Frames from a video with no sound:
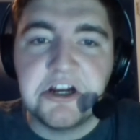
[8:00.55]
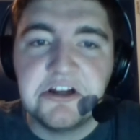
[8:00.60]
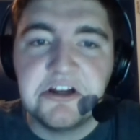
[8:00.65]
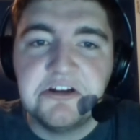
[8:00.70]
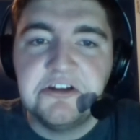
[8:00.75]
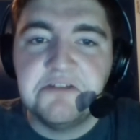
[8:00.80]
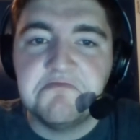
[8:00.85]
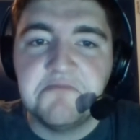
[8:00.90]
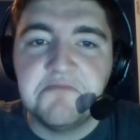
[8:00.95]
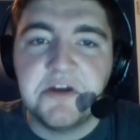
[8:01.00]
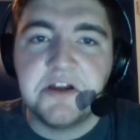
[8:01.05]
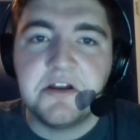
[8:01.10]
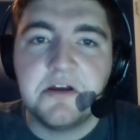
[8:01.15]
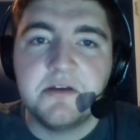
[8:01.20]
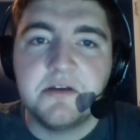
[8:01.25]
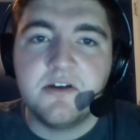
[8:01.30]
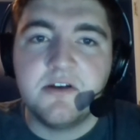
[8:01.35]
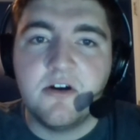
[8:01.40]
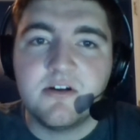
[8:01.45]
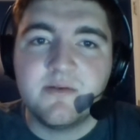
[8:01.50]
of neat, and I
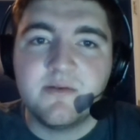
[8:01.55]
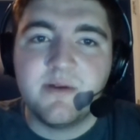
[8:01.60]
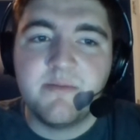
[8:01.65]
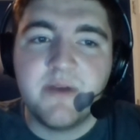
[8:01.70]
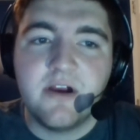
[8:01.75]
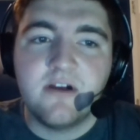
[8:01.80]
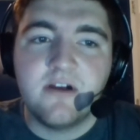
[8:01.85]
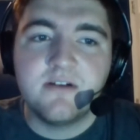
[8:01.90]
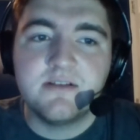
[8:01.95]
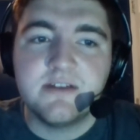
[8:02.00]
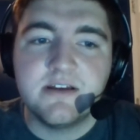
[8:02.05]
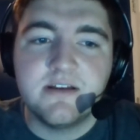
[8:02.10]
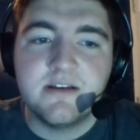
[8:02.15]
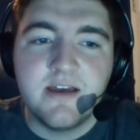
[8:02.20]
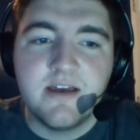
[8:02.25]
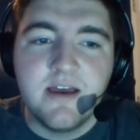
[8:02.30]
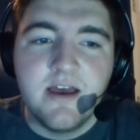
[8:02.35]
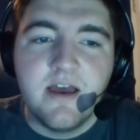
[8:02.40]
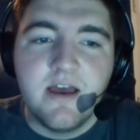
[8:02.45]
talked to my parents, and